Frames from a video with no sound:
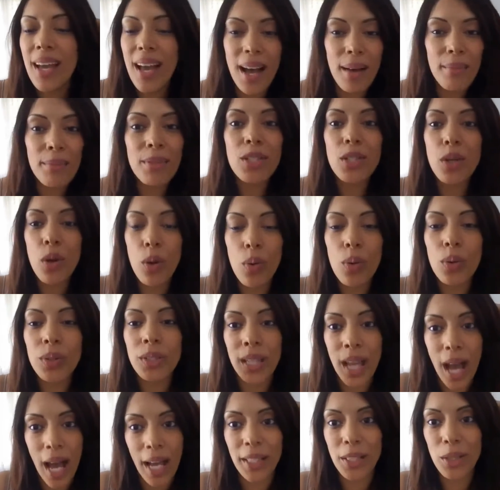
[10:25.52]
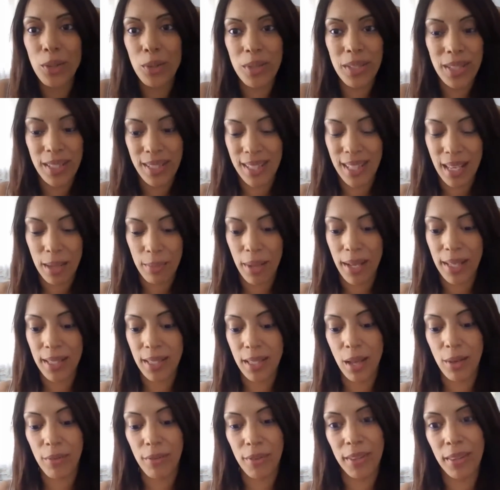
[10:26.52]
I'm so not used to seeing
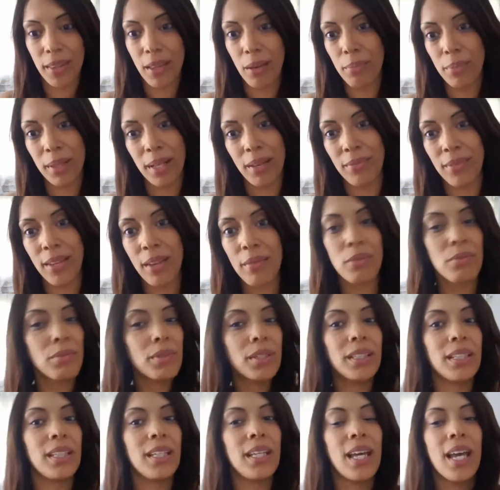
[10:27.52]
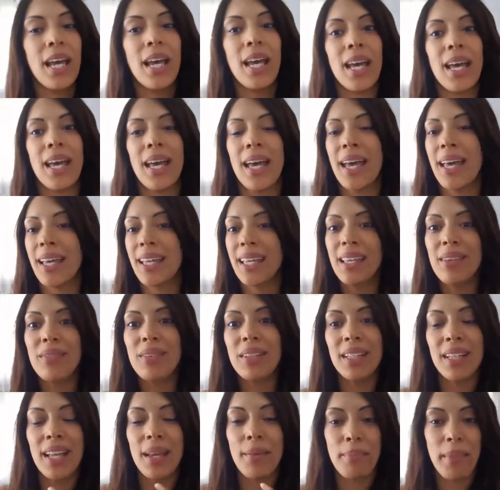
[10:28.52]
myself in them, but I've never really,
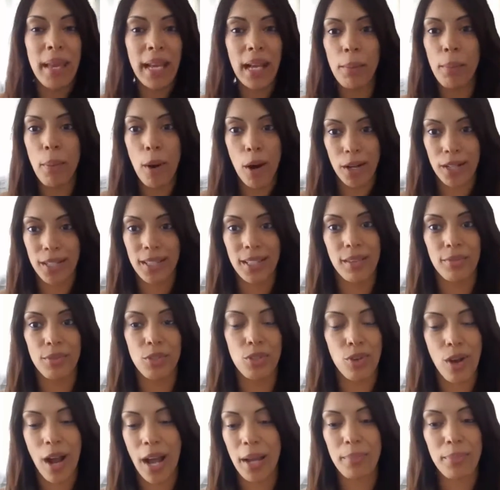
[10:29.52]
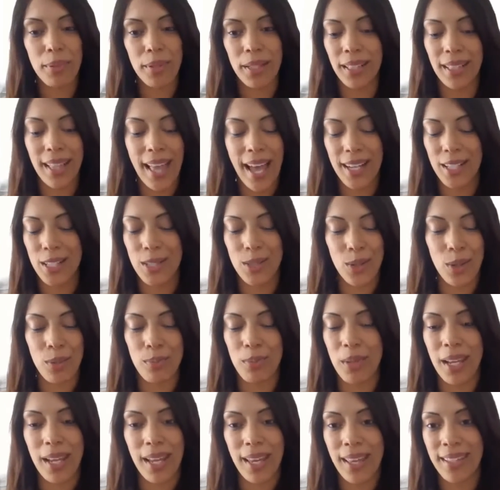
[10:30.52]
even makeup artists have tried putting lashes on
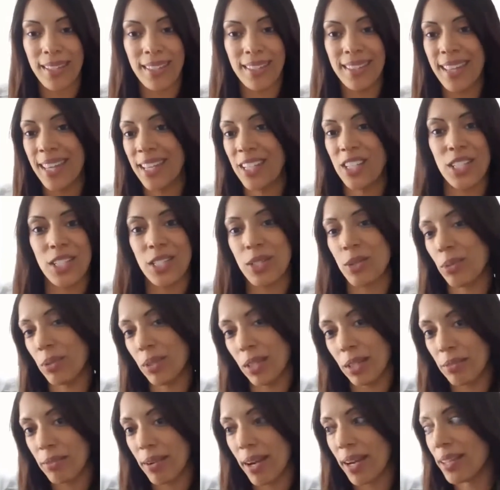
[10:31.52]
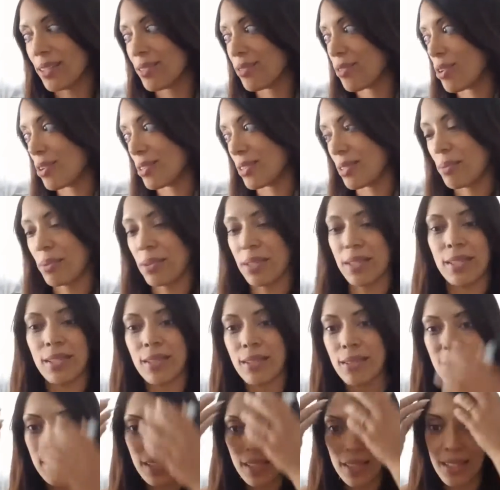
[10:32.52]
me, and they just don't look right as far as I'm
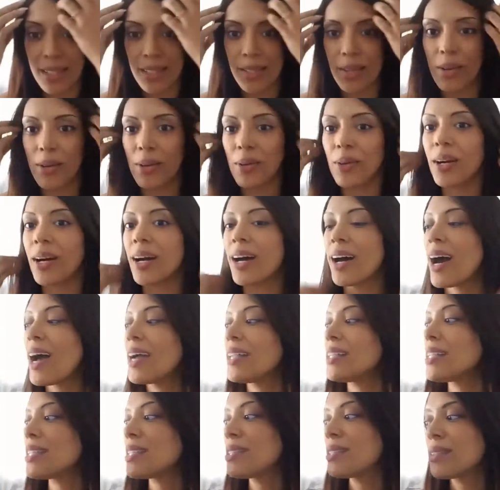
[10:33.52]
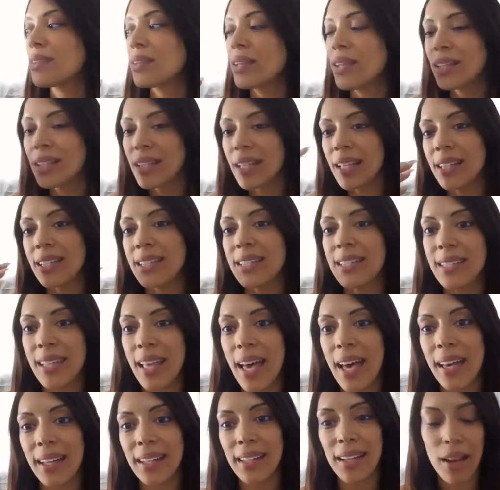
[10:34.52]
concerned. So I just,
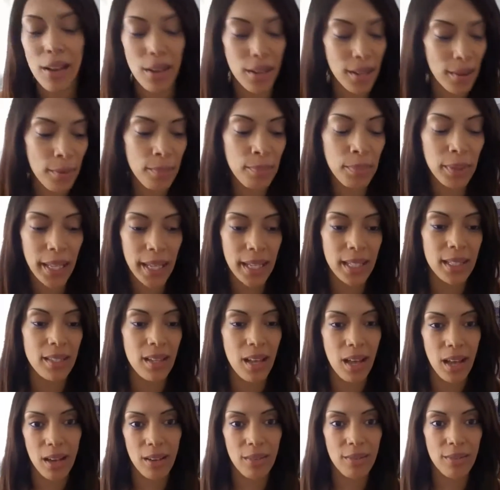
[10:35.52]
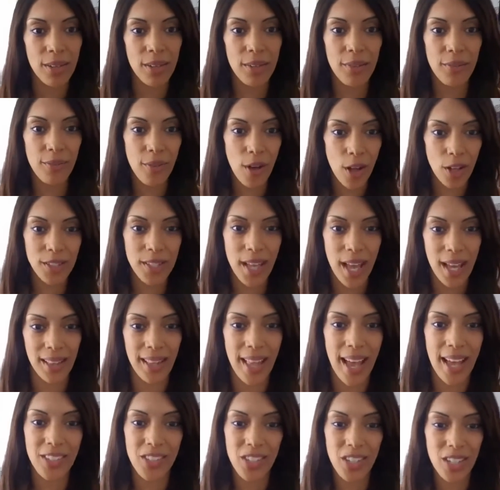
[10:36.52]
instead, in place of false
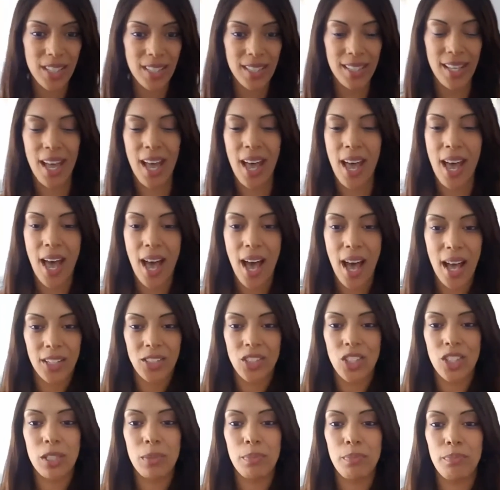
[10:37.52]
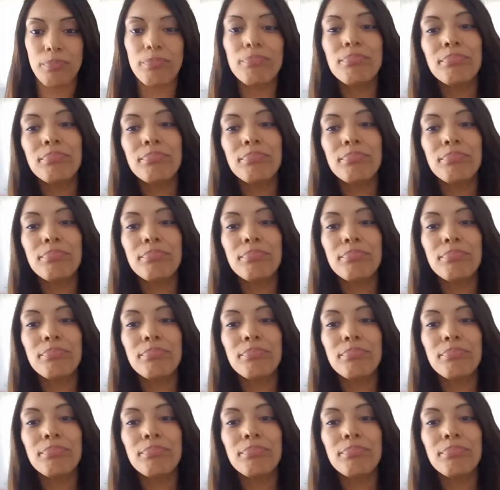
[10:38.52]
eyelashes, I just